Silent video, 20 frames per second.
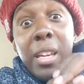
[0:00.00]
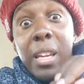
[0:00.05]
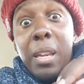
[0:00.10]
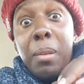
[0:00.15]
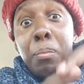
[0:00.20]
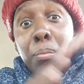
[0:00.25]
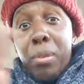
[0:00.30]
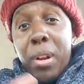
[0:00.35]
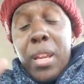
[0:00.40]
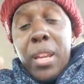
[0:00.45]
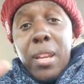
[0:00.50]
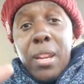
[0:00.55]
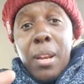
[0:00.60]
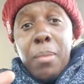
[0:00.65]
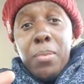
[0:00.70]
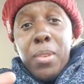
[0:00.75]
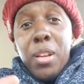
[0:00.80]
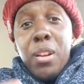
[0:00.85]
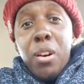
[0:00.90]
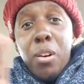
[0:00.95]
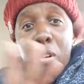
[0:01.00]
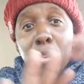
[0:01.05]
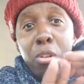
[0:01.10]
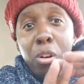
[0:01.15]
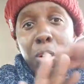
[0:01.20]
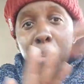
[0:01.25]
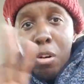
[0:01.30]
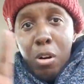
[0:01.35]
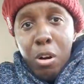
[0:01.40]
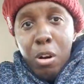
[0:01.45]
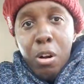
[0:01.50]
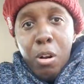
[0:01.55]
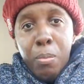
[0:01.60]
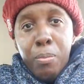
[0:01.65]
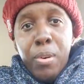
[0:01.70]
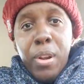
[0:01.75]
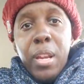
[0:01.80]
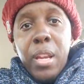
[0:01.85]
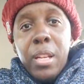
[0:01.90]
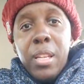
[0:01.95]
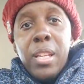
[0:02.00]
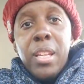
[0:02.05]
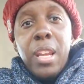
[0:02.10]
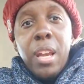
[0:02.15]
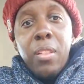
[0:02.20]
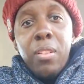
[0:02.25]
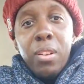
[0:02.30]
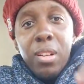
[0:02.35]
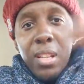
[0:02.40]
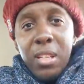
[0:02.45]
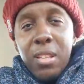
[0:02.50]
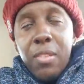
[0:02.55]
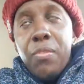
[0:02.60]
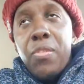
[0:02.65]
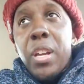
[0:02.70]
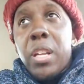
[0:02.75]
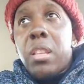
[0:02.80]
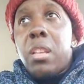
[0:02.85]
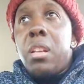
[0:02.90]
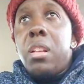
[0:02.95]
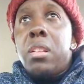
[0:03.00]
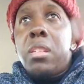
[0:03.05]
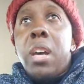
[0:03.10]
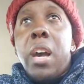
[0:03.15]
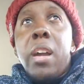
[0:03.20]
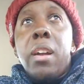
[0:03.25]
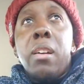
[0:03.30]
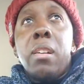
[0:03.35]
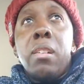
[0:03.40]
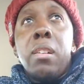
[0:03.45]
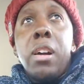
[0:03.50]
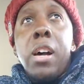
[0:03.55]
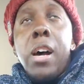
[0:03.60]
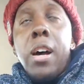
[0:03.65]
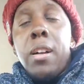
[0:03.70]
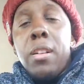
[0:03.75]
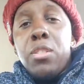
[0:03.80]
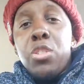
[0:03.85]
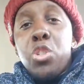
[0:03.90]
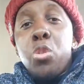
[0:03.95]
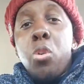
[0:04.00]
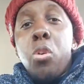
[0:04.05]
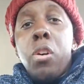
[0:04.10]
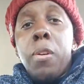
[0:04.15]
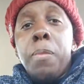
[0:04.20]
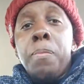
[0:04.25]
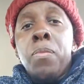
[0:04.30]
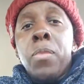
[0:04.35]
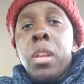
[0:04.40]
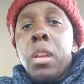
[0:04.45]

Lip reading: bring it up to code, or bring it together, disinfect the entire store.